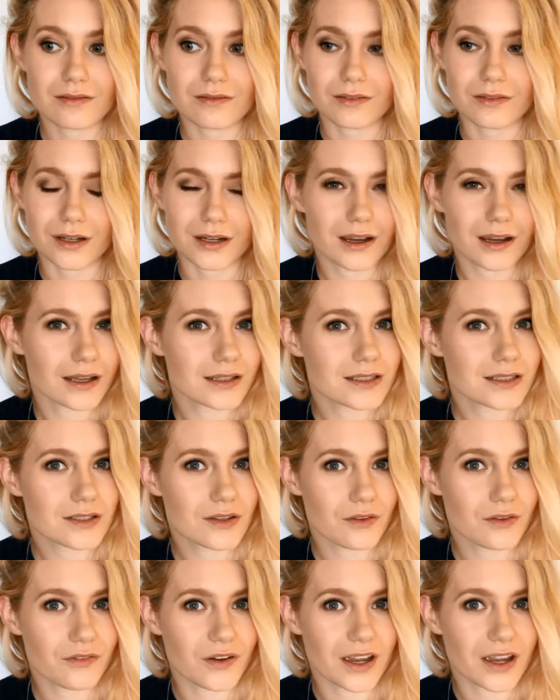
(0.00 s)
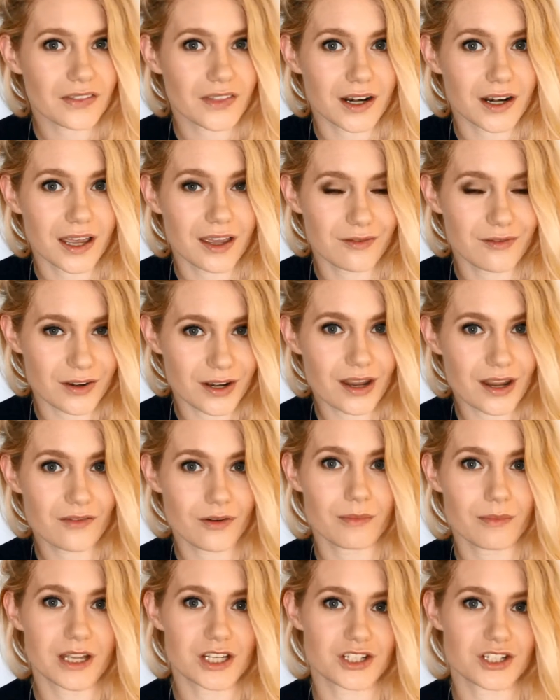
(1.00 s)
regardless of the fact that I have never
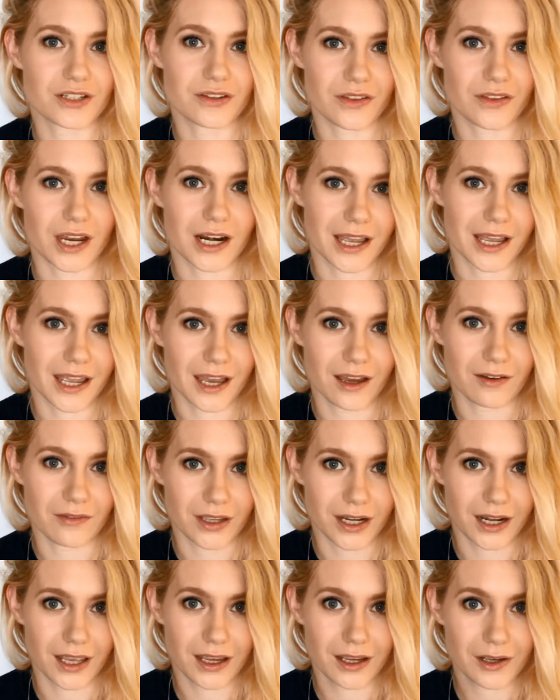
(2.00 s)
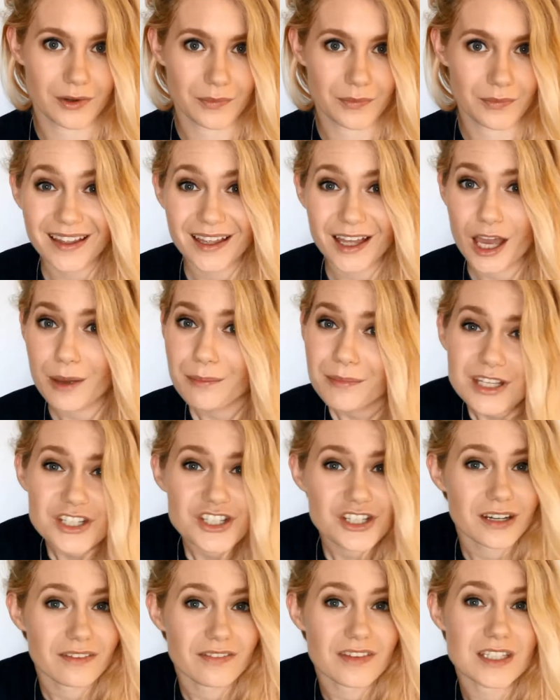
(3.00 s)
mentioned that I have any. I'm
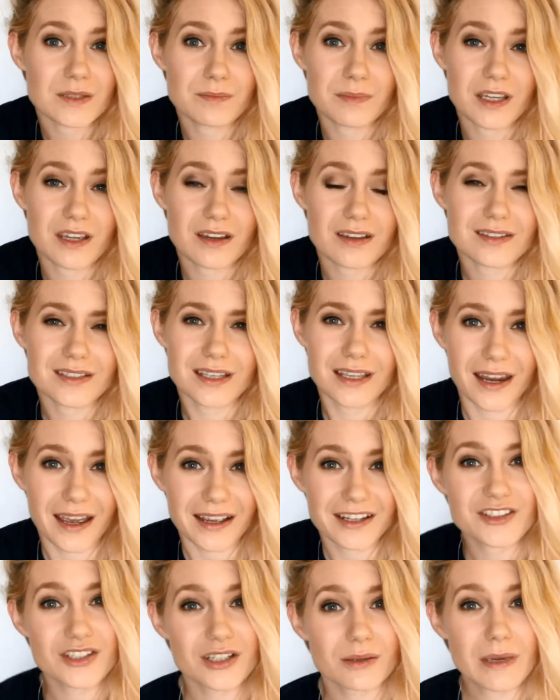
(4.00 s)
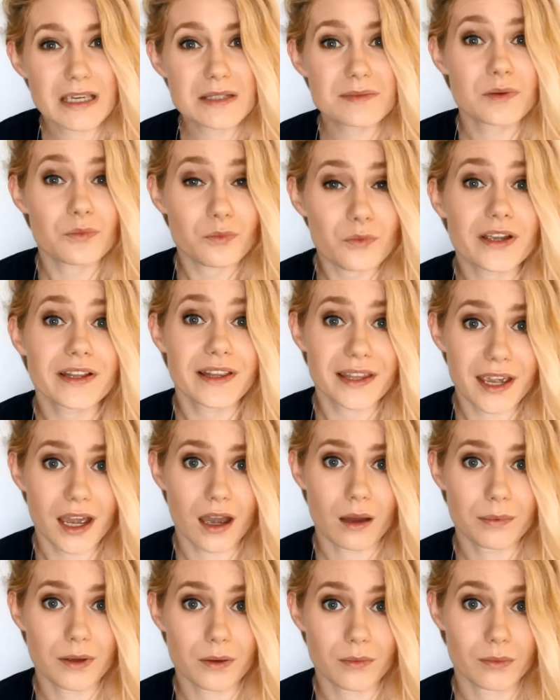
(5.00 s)
mentioning this because it actually makes me really
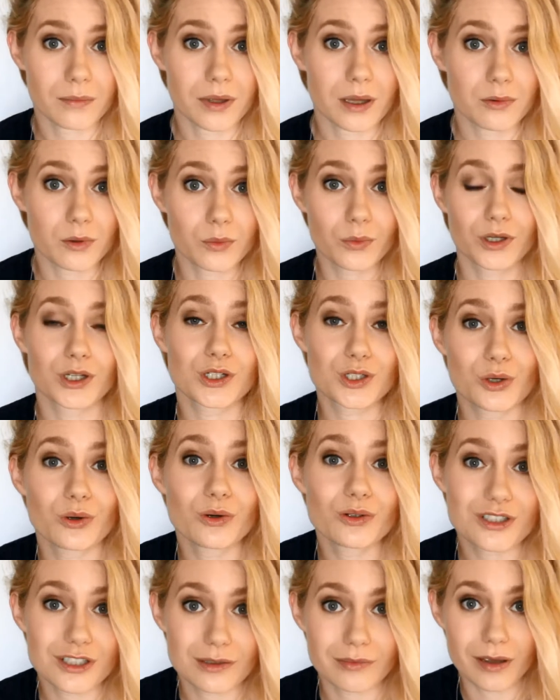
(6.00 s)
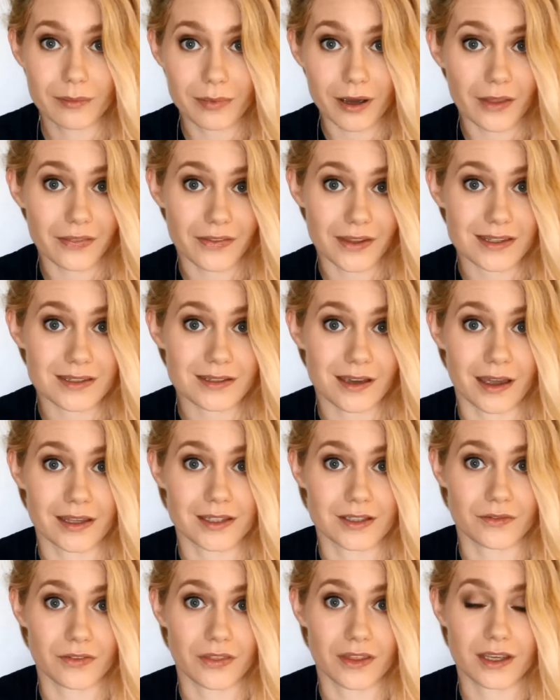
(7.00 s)
happy when people want to talk to me about these kinds
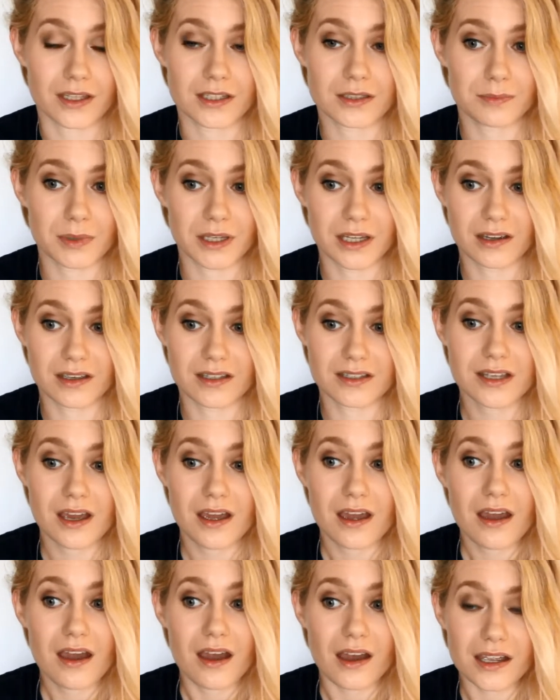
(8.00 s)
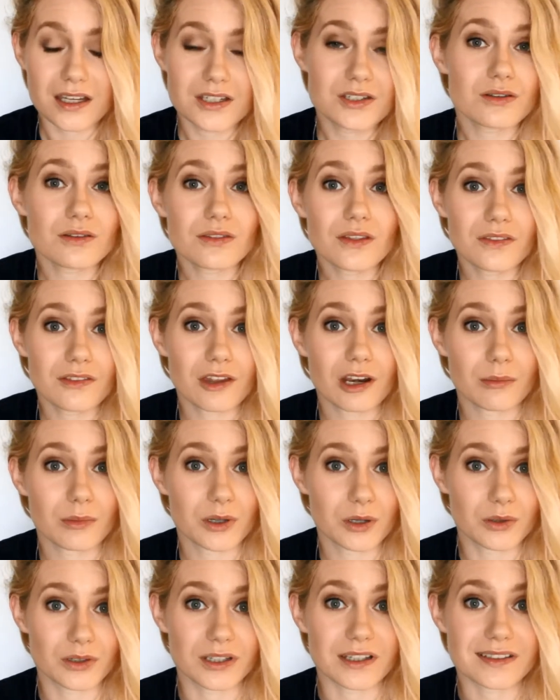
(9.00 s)
of things because I do think that I'm a
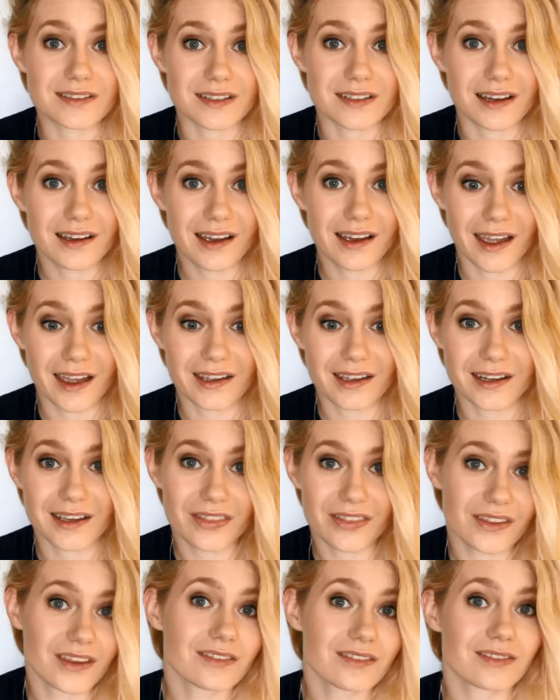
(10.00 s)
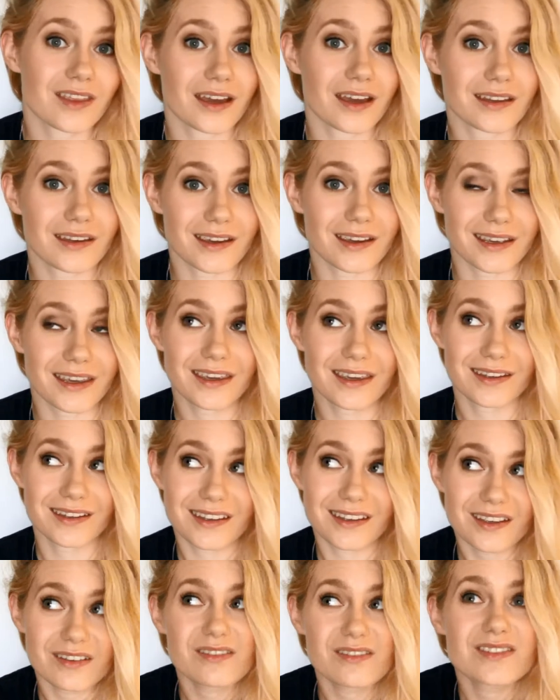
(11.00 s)
good listener and I think that I can
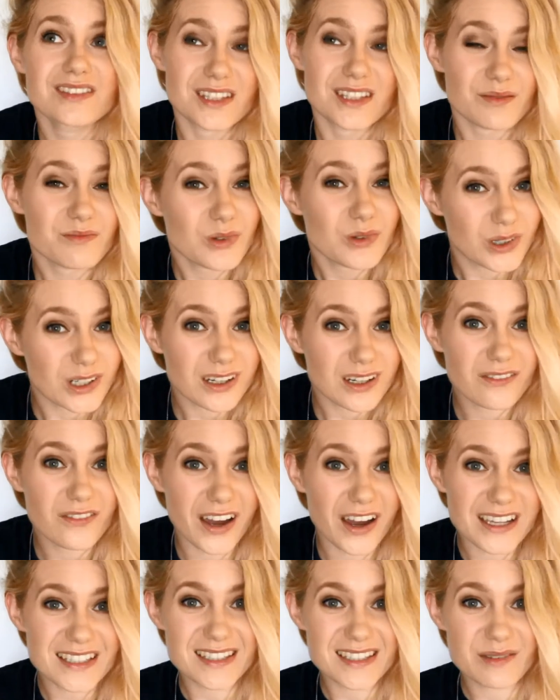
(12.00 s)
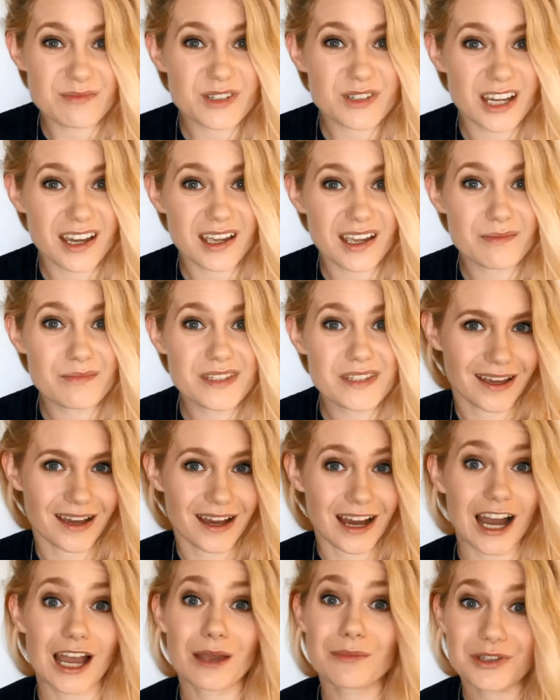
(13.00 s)
give some good advice sometimes.
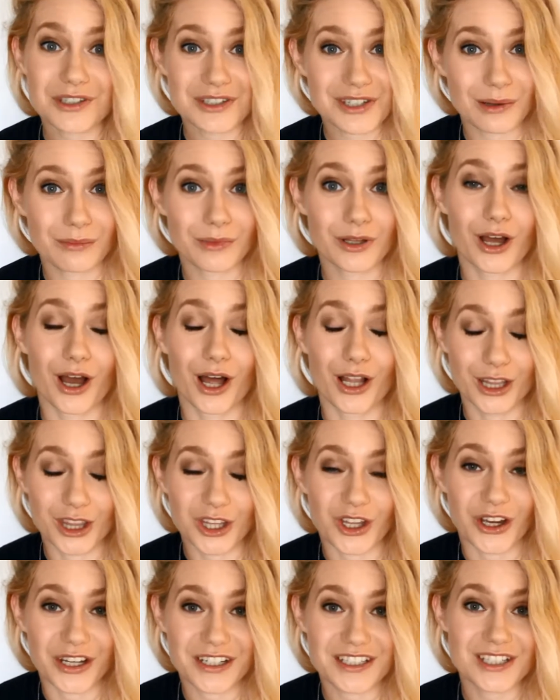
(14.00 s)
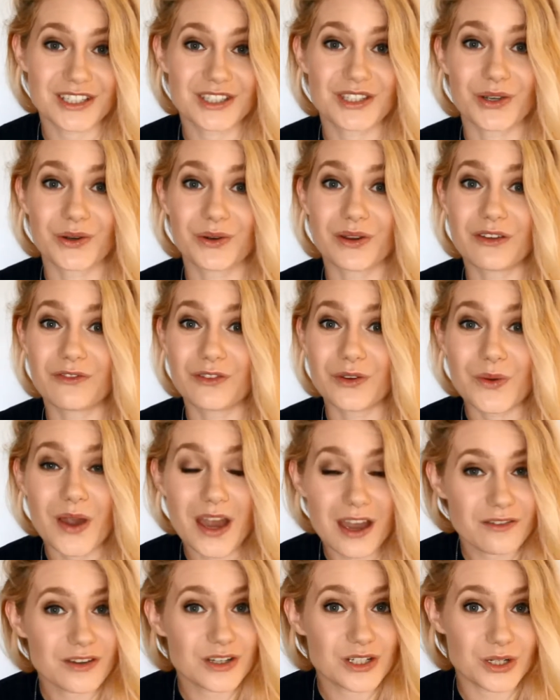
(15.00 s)
I'm on Tumblr a lot, so if you
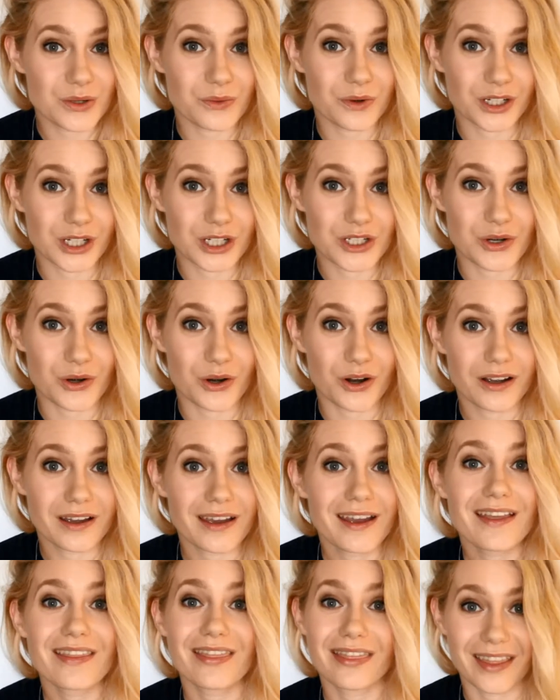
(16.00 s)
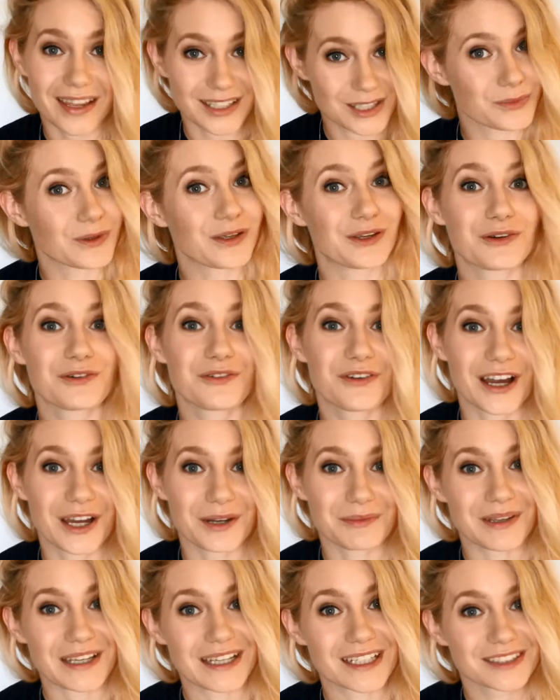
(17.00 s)
ever do want to talk, that's where you'll
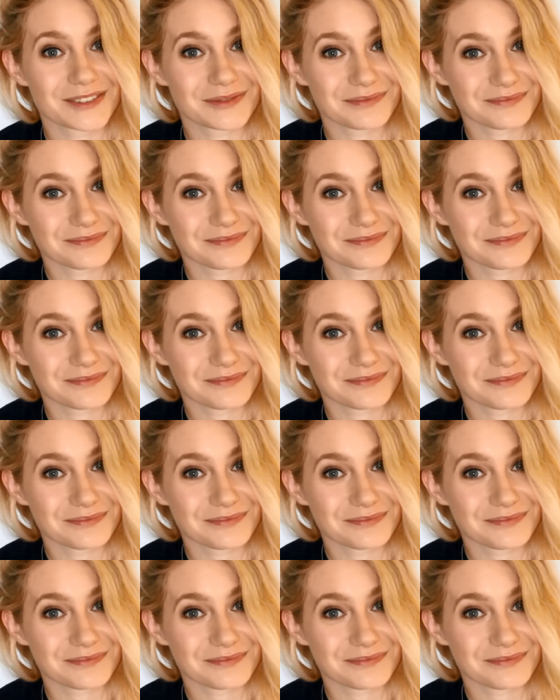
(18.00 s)
find me.